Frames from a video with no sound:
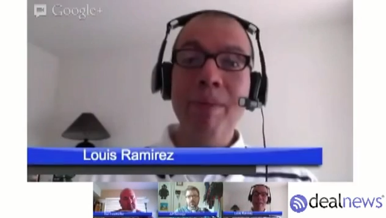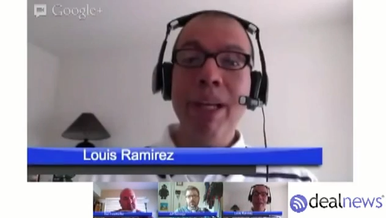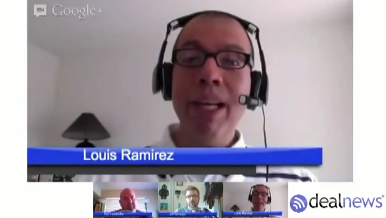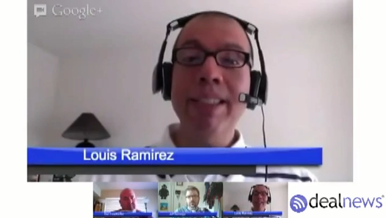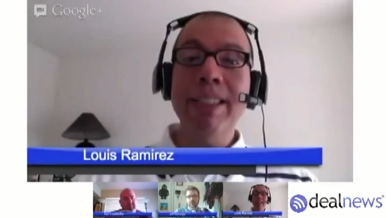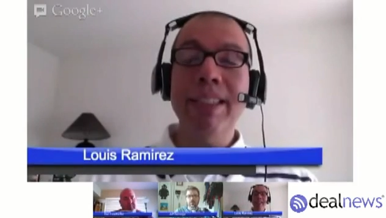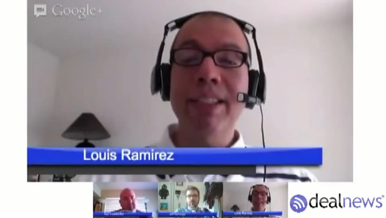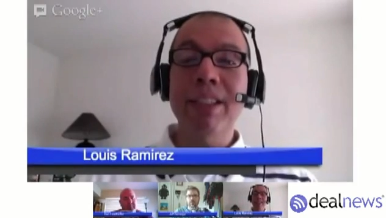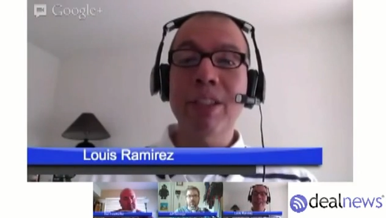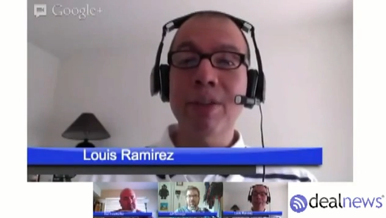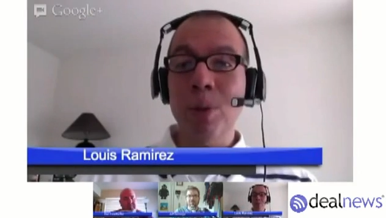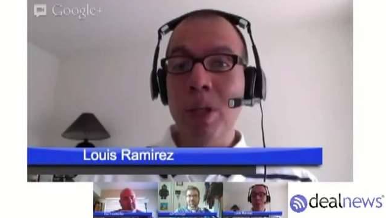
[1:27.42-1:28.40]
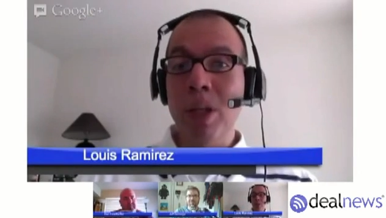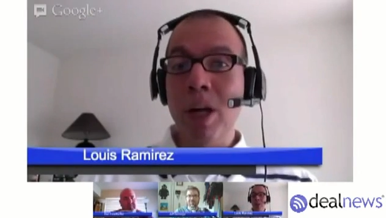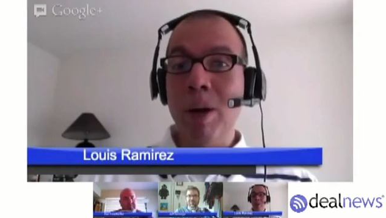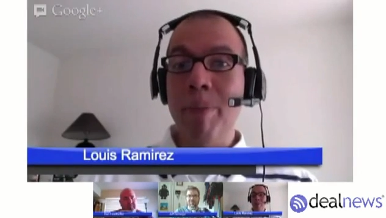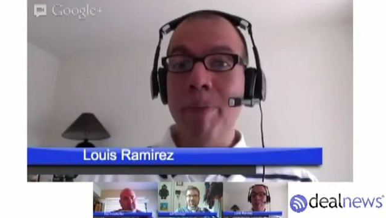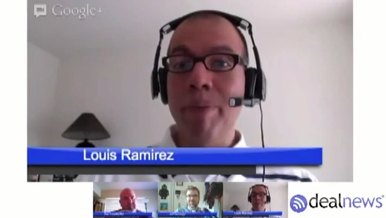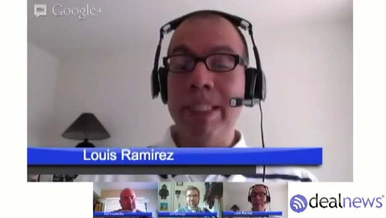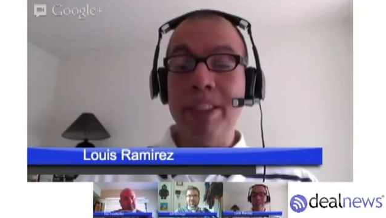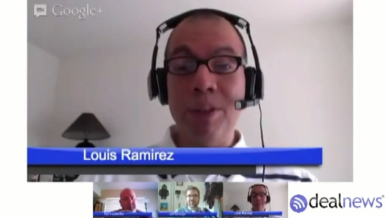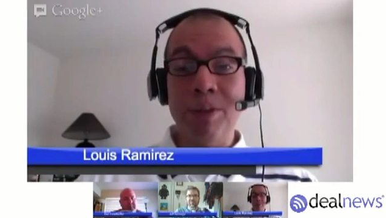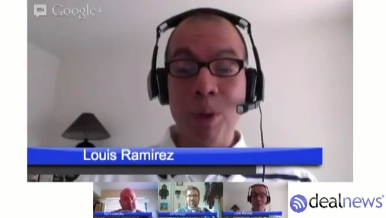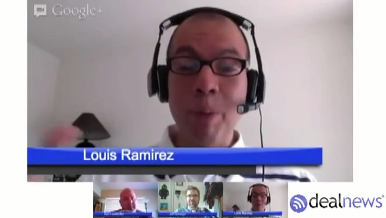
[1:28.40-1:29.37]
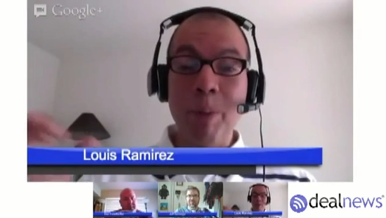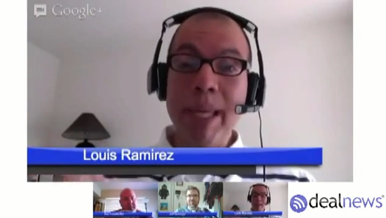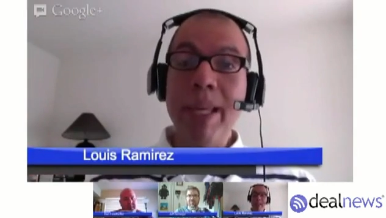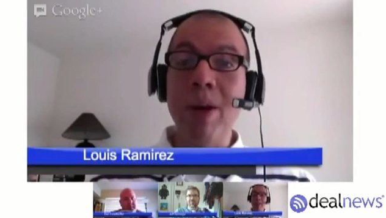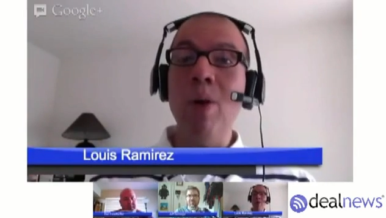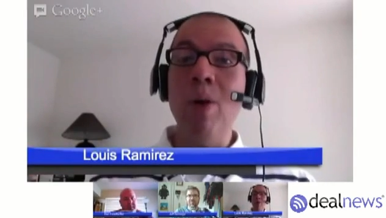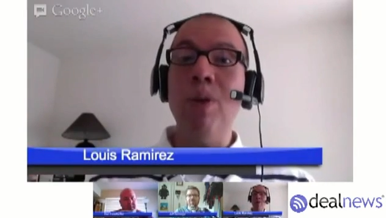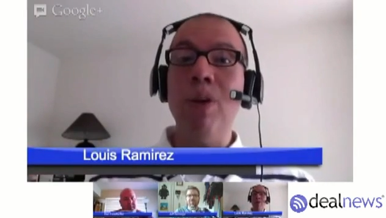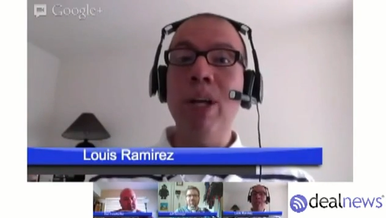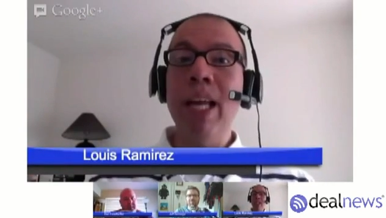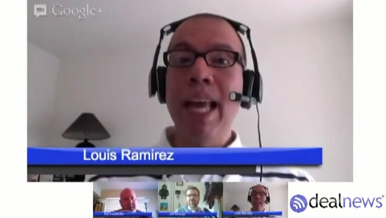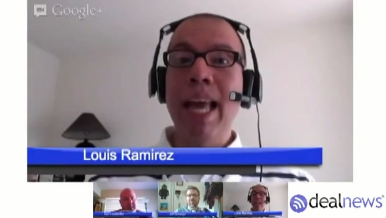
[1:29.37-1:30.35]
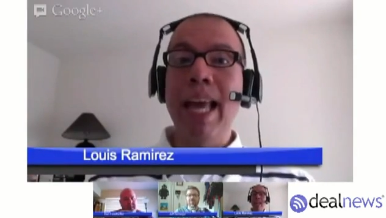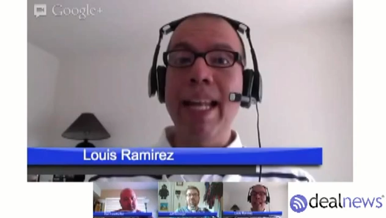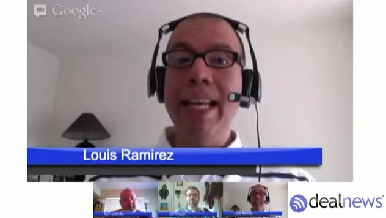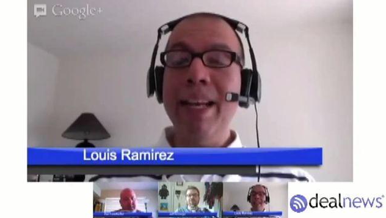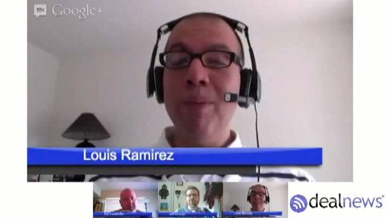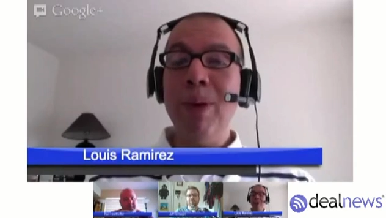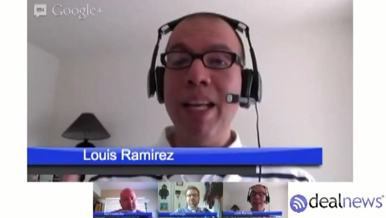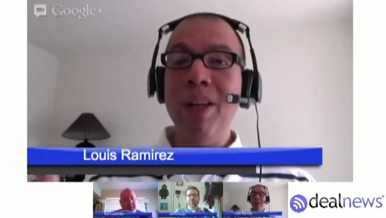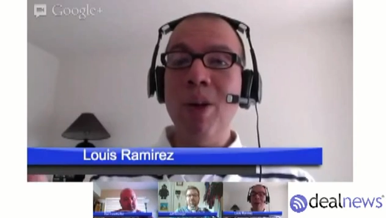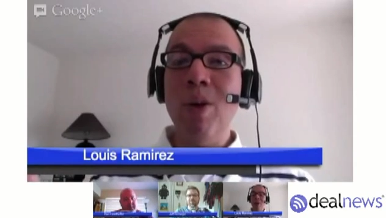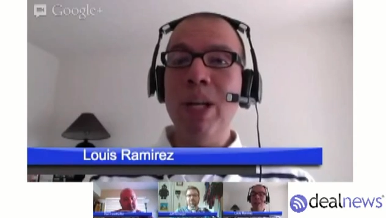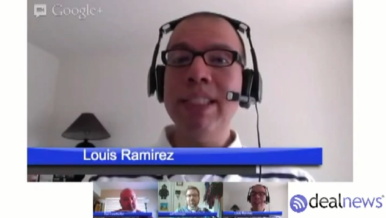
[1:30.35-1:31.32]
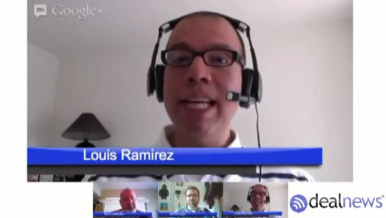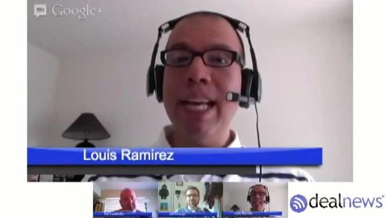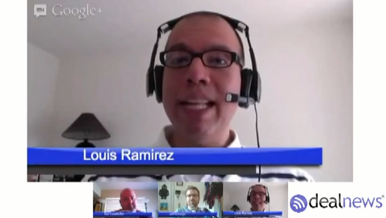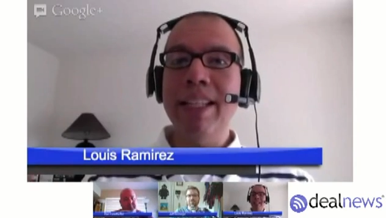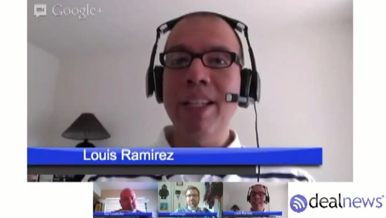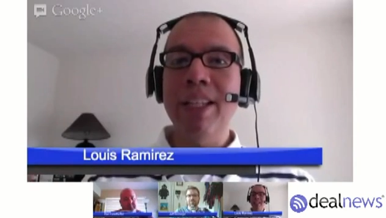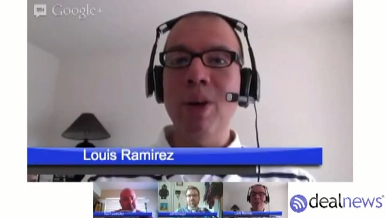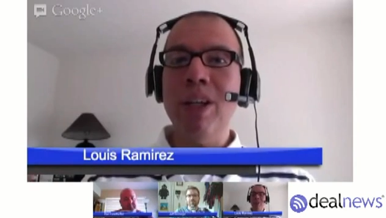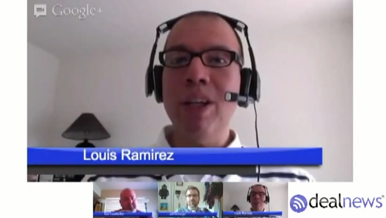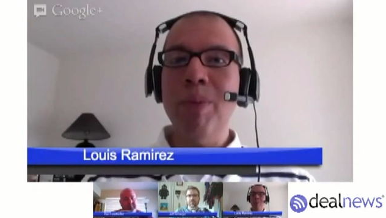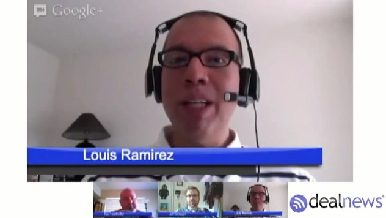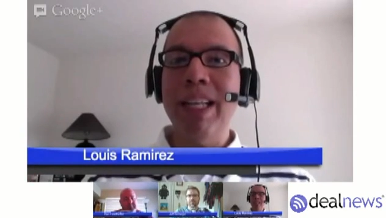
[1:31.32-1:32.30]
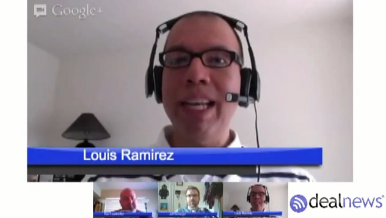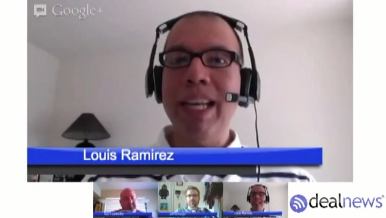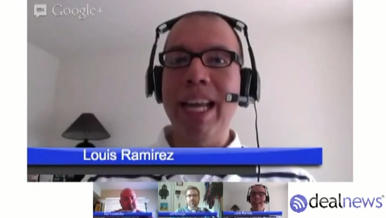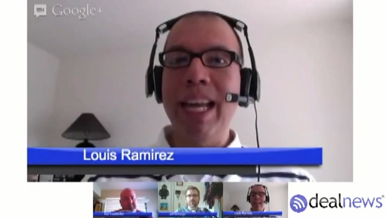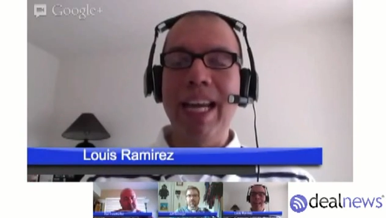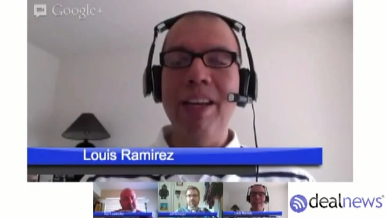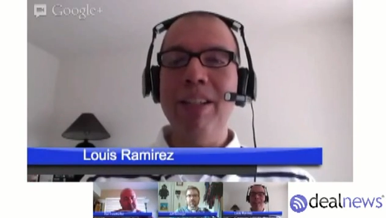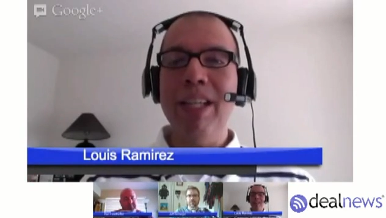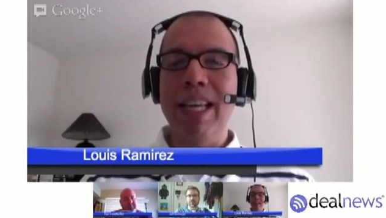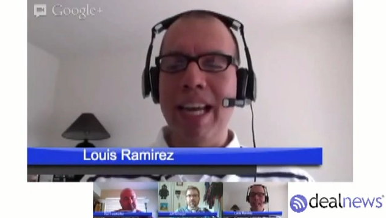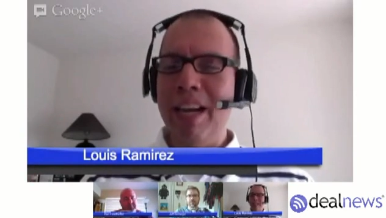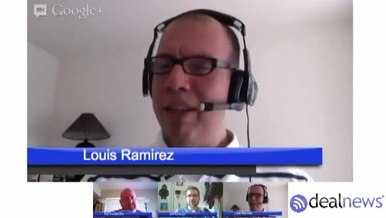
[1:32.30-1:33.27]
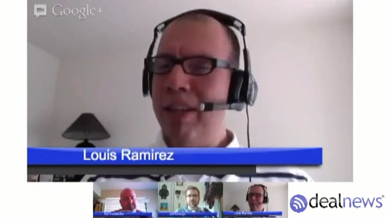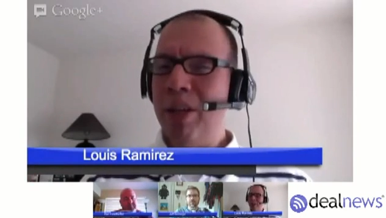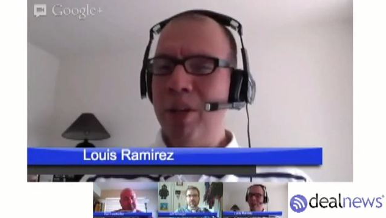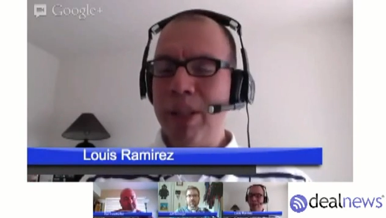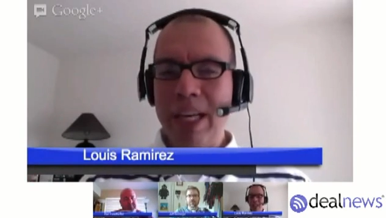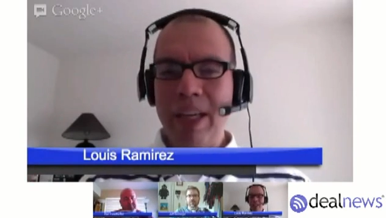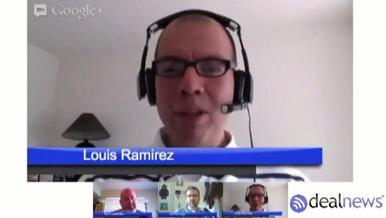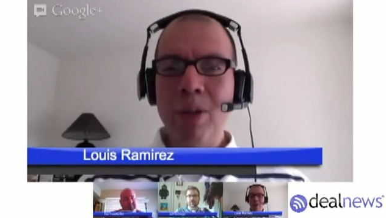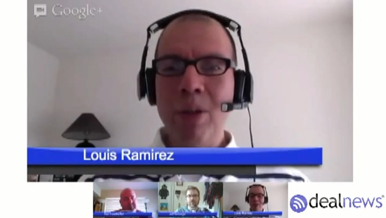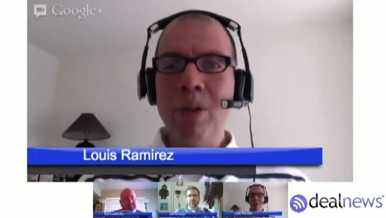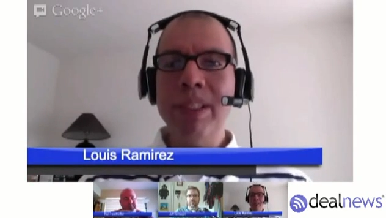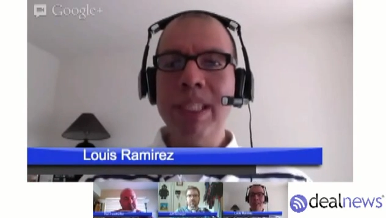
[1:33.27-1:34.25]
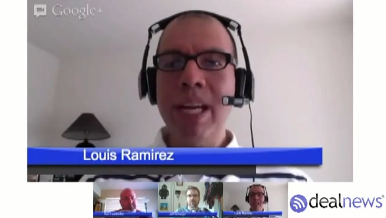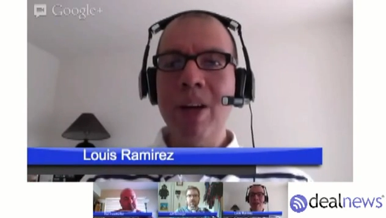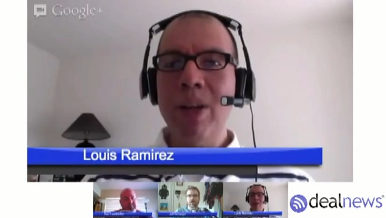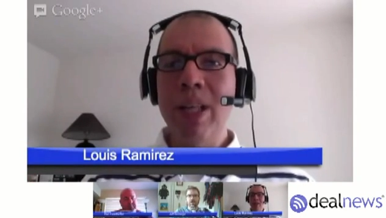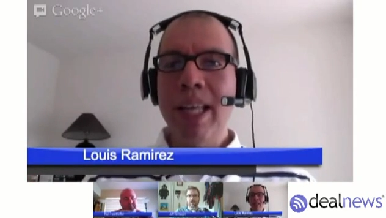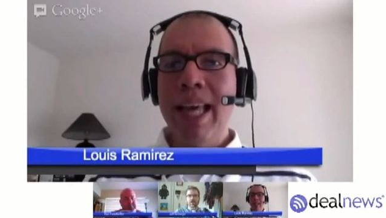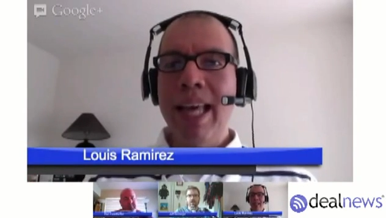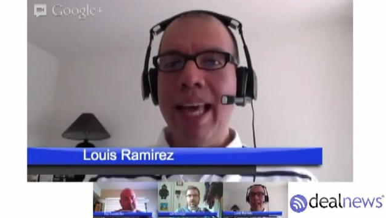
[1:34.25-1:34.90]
Comcast is screwing me over. And then when I noticed that, a company like Aereo comes out